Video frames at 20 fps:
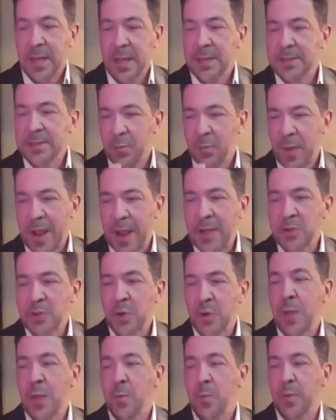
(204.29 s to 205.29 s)
And so
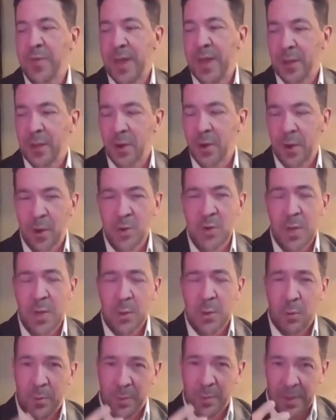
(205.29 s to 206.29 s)
naturally, when that occurs,
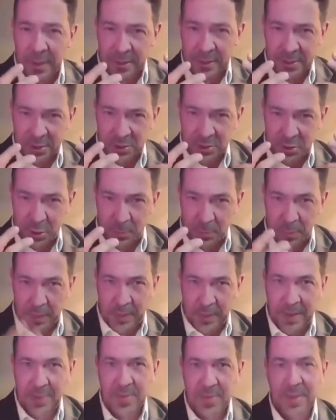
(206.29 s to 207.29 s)
when politicians are
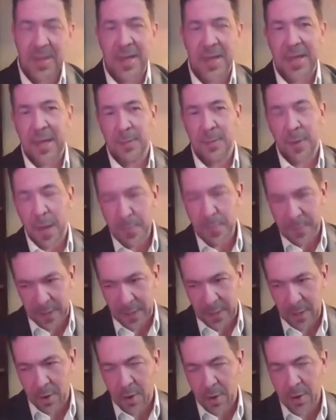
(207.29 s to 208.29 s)
playing the game up
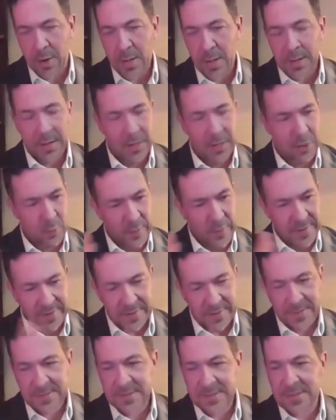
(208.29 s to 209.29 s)
here, either in
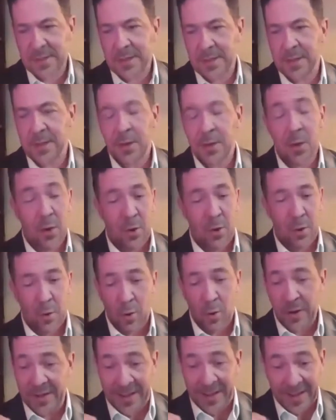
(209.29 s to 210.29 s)
DC
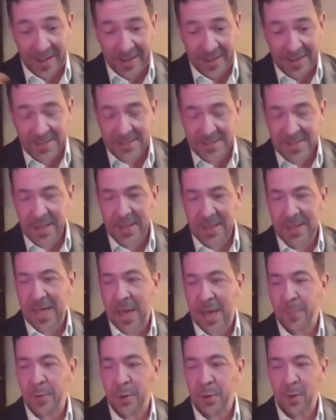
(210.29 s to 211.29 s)
or in any state
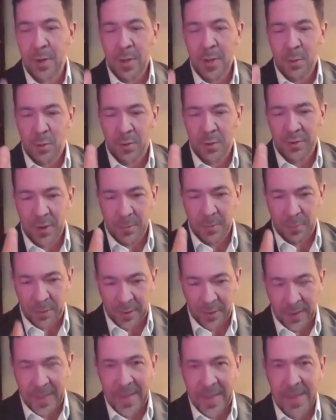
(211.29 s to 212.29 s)
capital, when they're
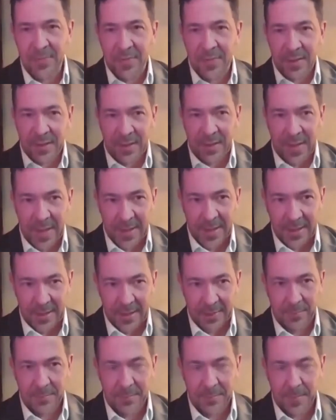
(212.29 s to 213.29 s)
playing the
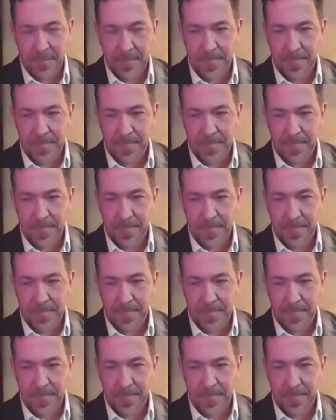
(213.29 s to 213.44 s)
game,